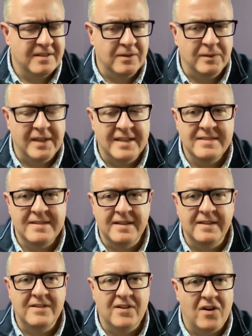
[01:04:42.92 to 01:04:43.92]
less than
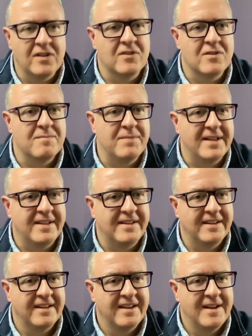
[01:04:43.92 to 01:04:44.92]
$1, but
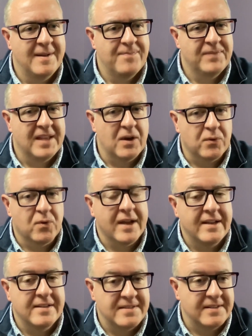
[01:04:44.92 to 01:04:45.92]
how
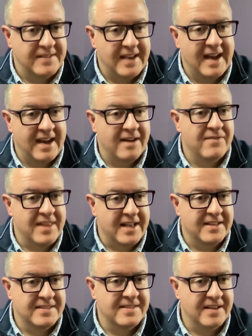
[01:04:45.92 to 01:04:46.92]
great is it to have
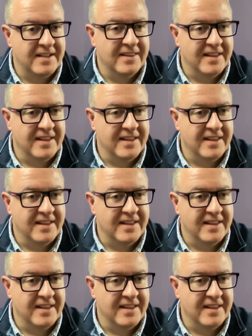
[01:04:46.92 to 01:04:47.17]
that sitting